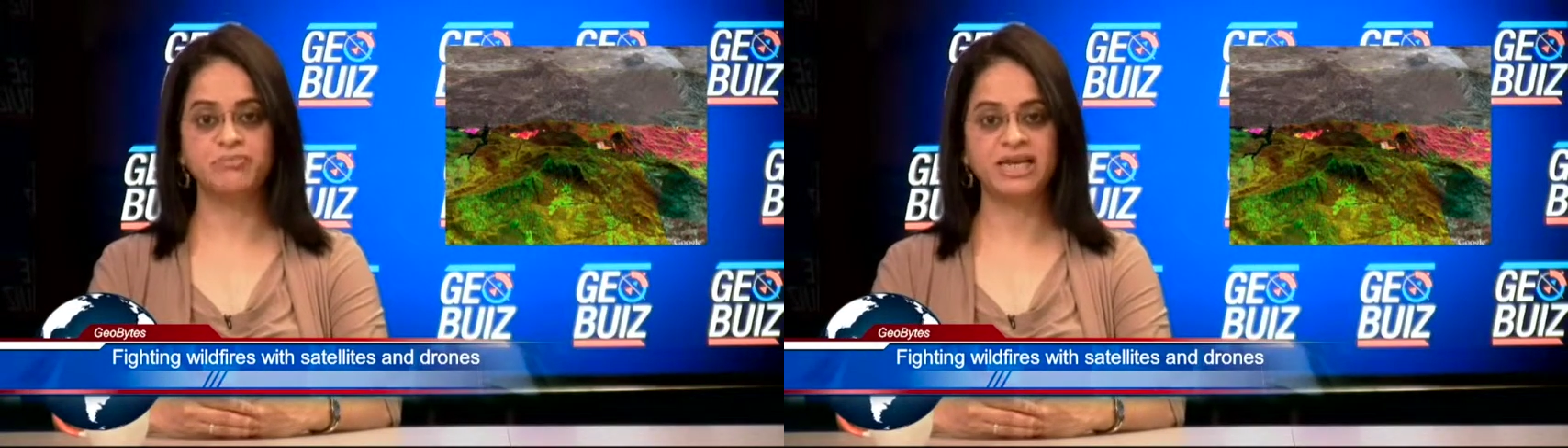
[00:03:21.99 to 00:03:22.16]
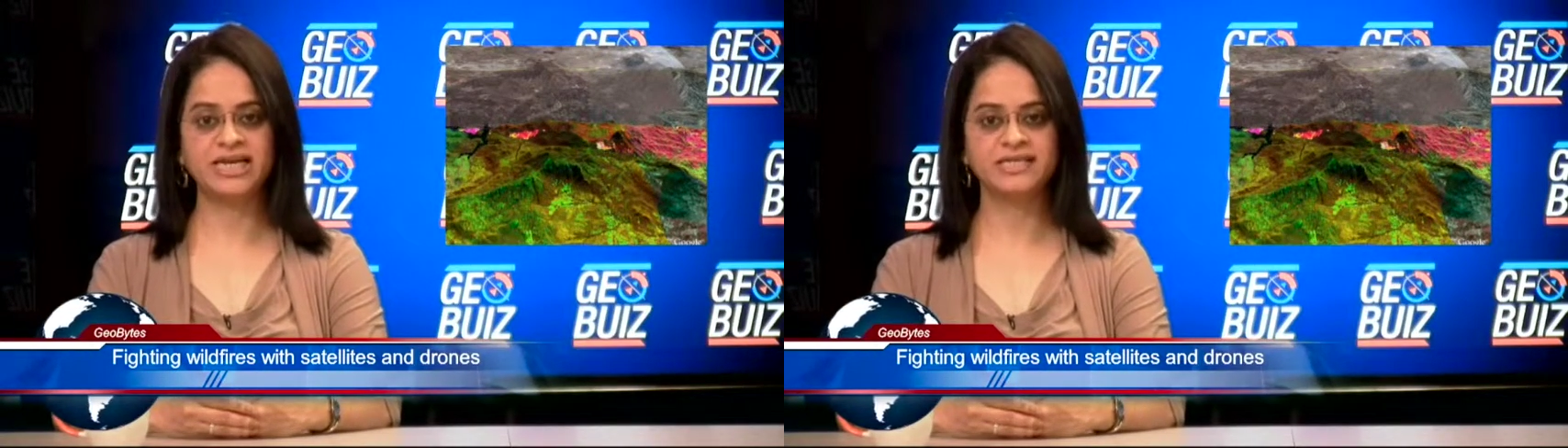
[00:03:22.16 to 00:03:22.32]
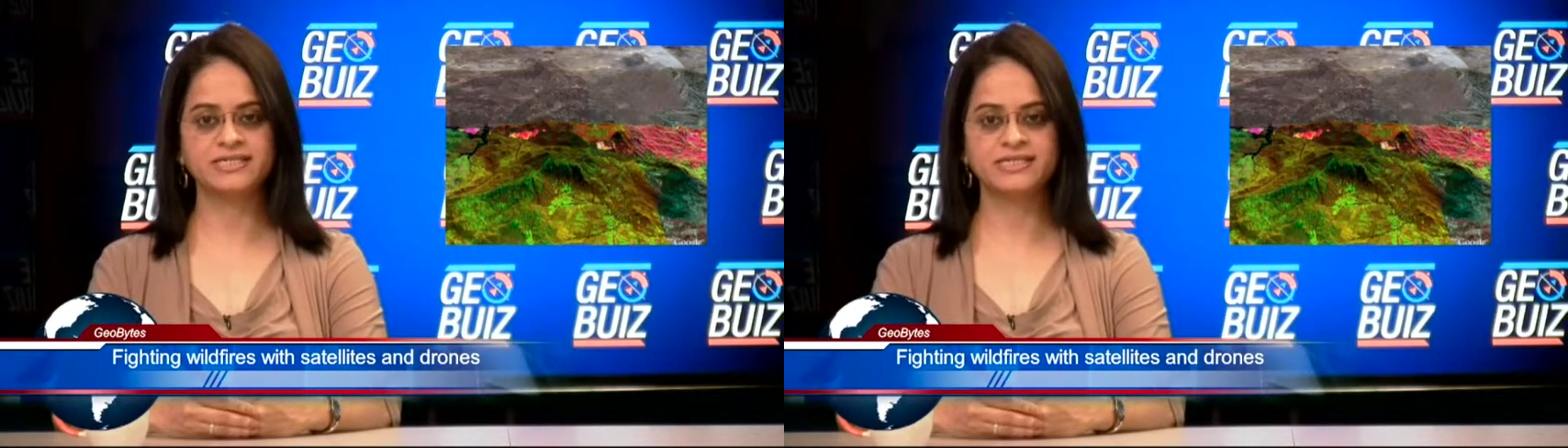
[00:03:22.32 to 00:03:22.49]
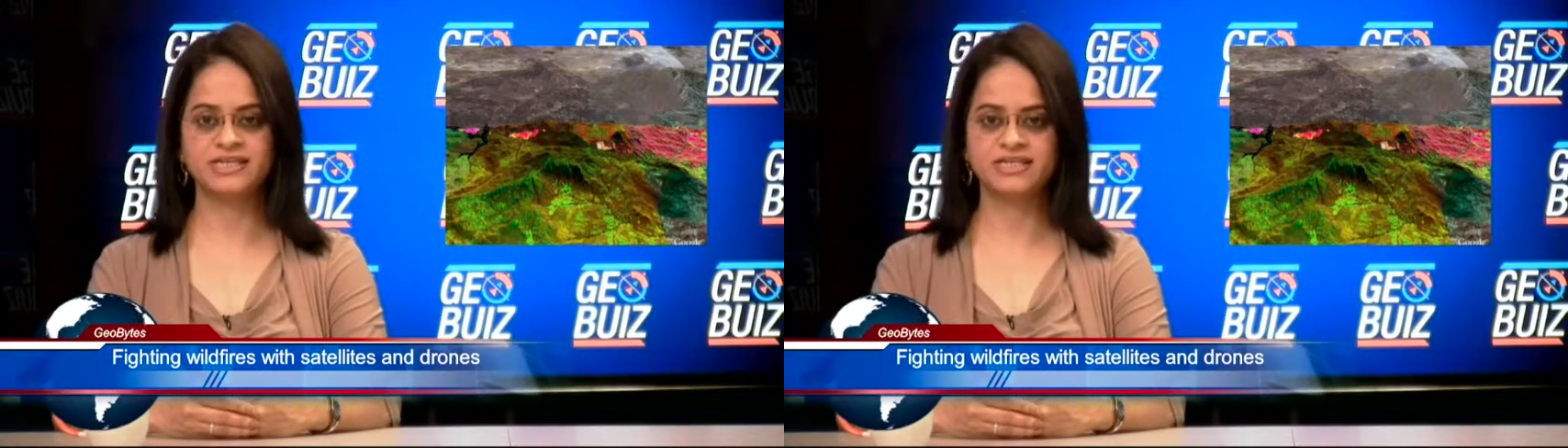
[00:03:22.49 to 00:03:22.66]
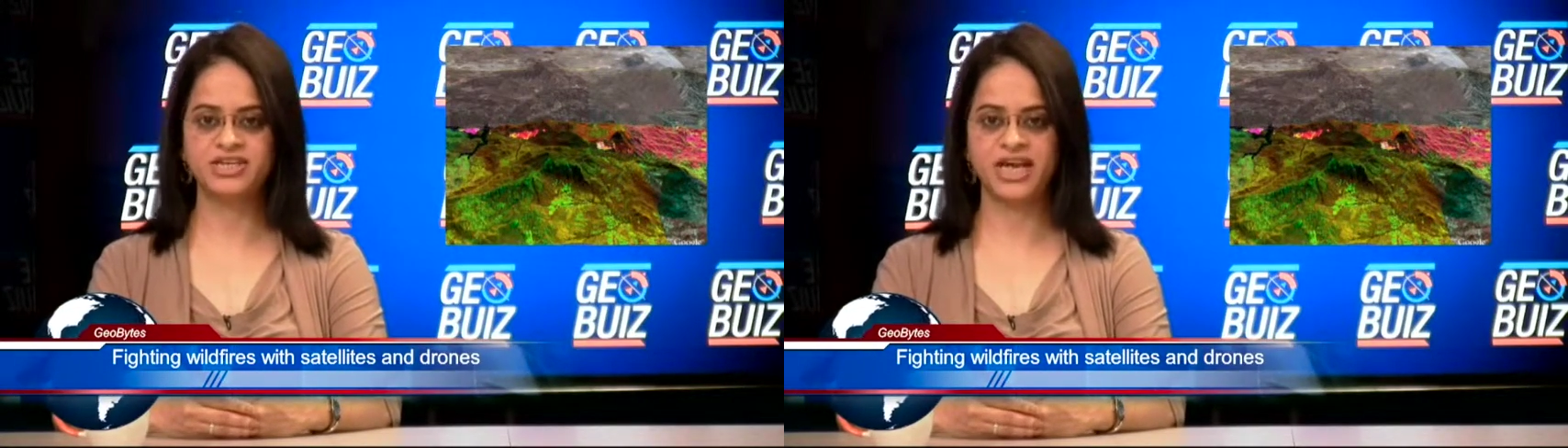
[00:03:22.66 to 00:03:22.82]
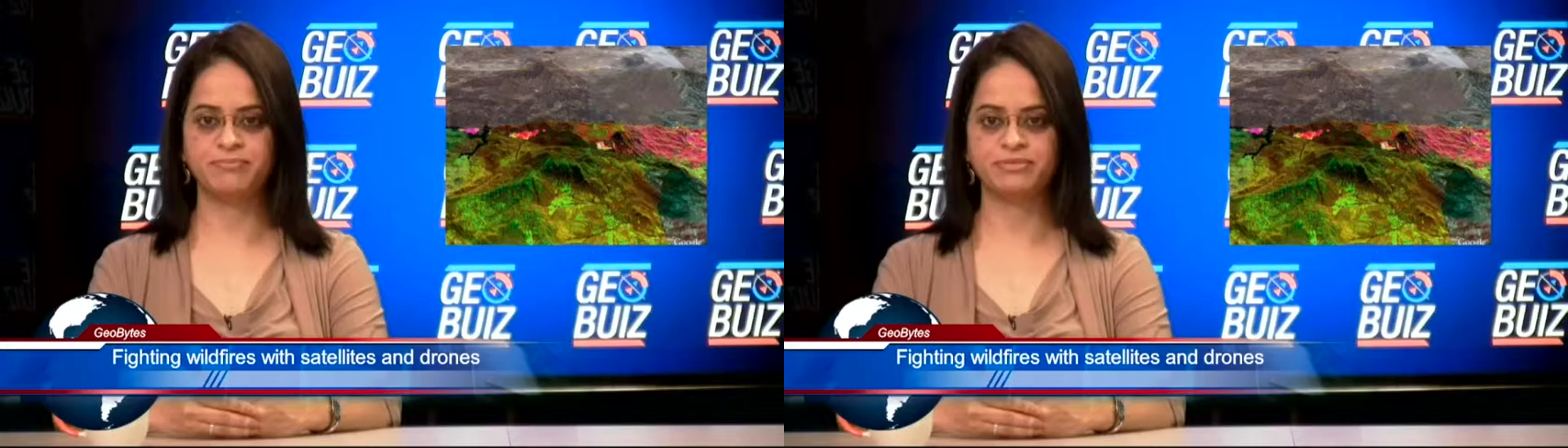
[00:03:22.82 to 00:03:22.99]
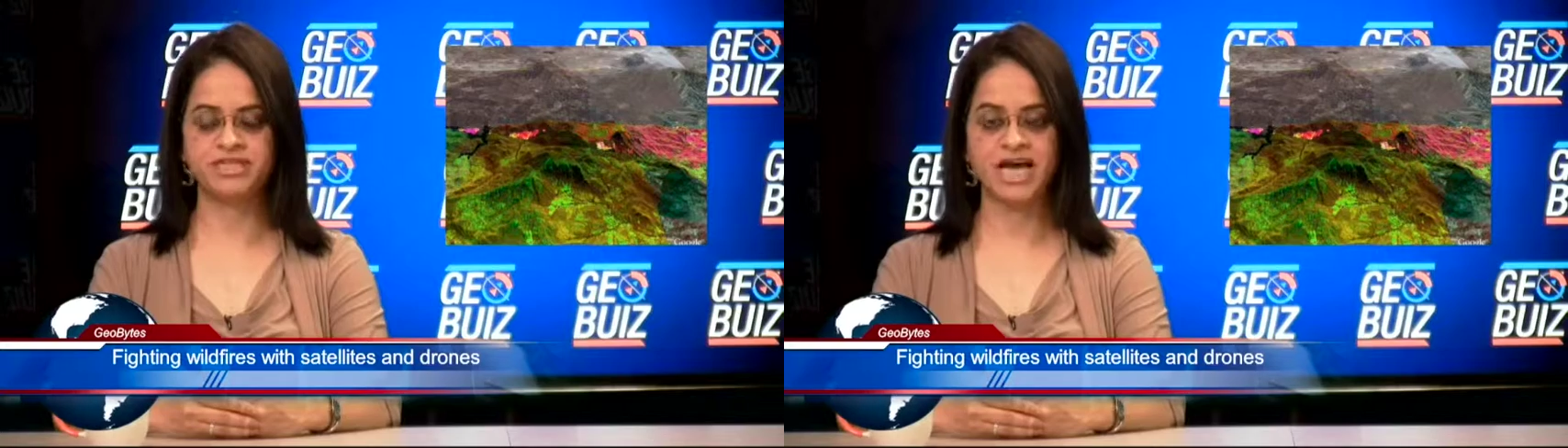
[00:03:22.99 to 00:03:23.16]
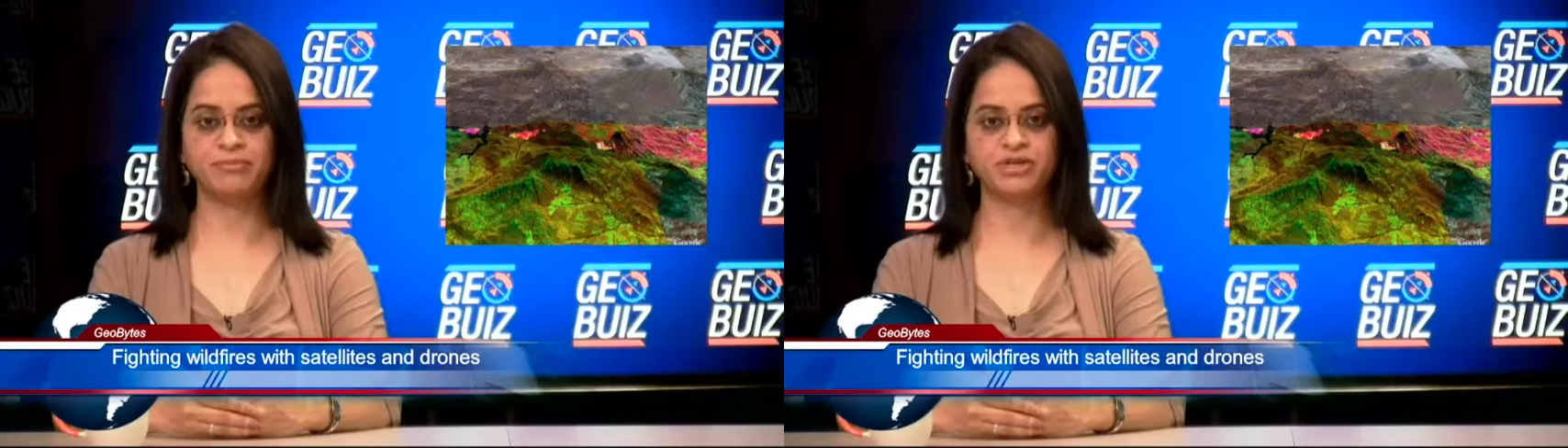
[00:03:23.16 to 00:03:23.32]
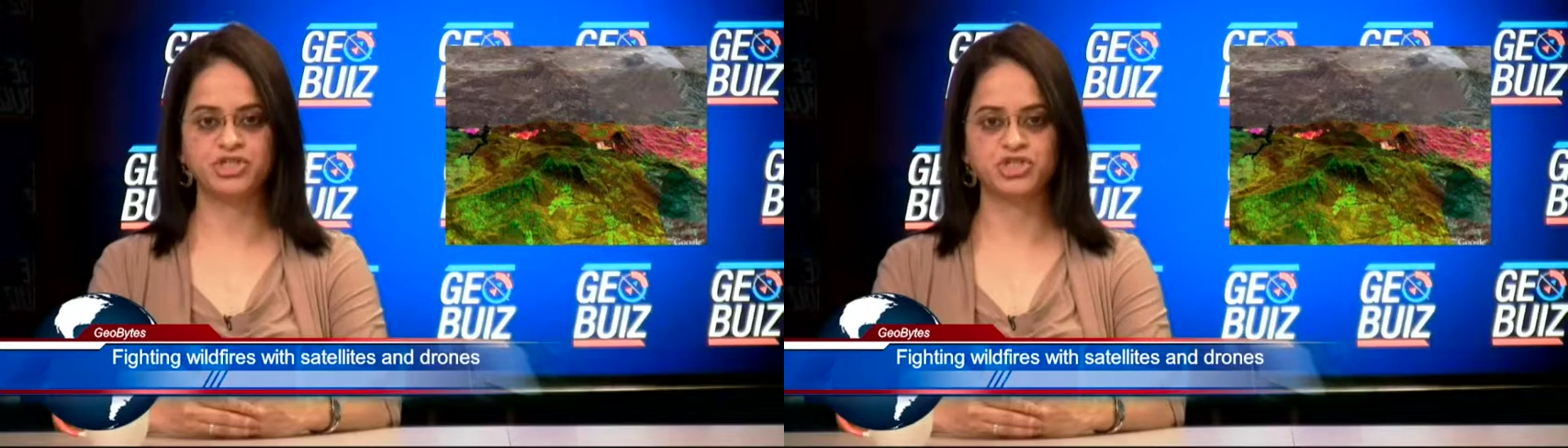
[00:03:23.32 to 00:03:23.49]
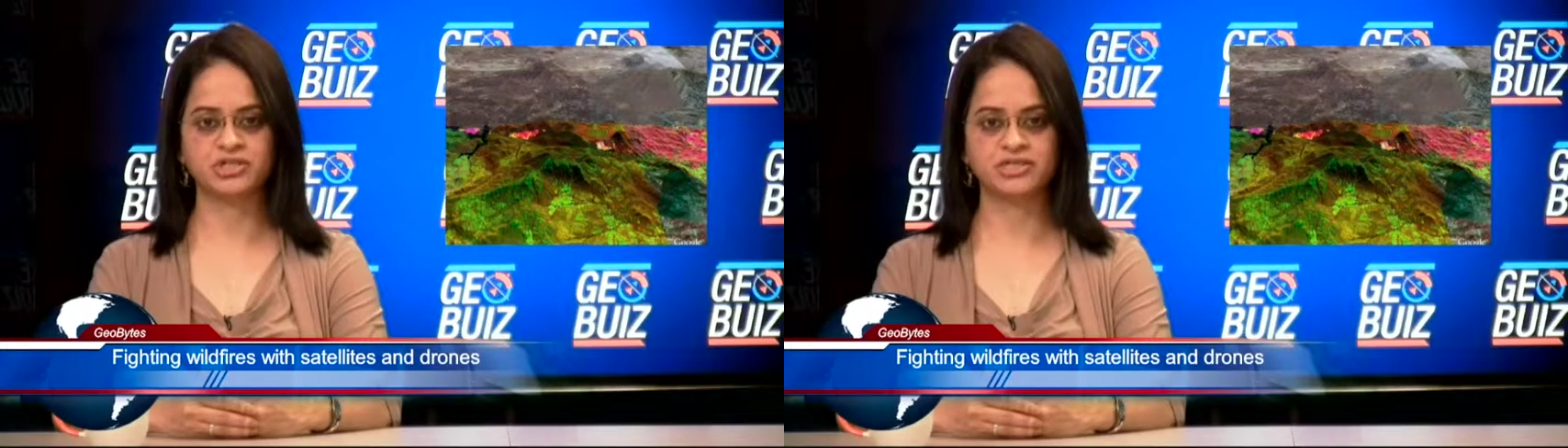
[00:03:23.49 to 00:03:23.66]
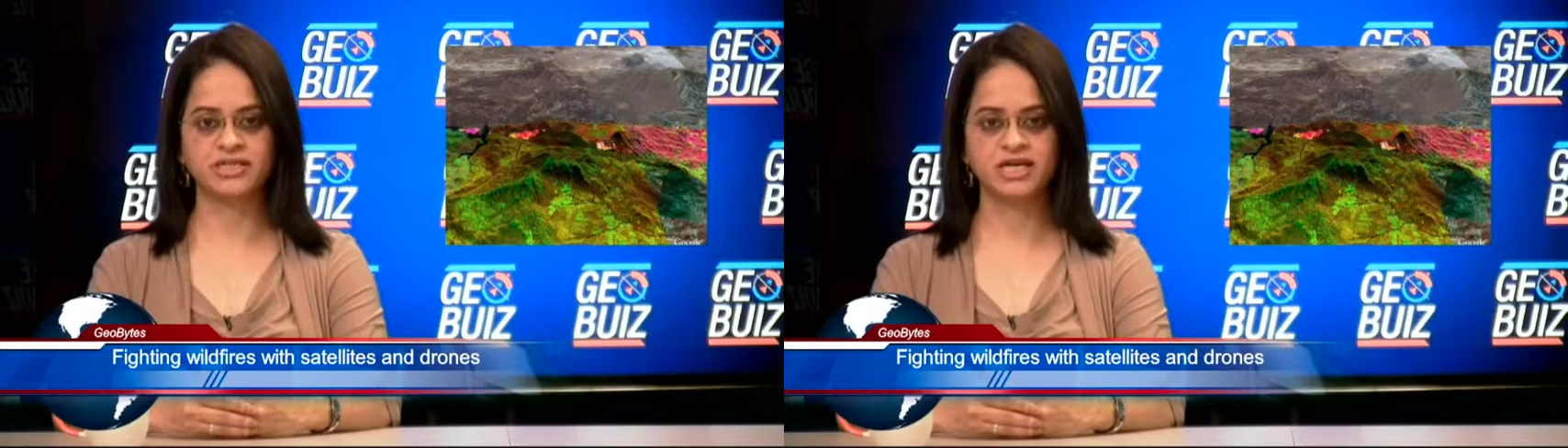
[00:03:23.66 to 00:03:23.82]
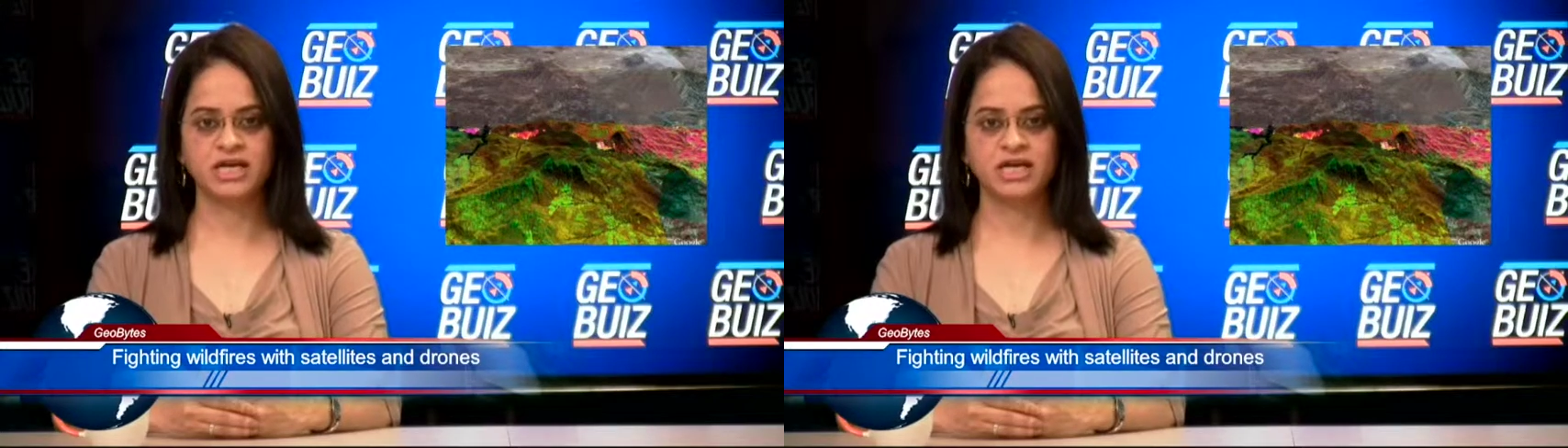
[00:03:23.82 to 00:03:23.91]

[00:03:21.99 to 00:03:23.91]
millions in damages.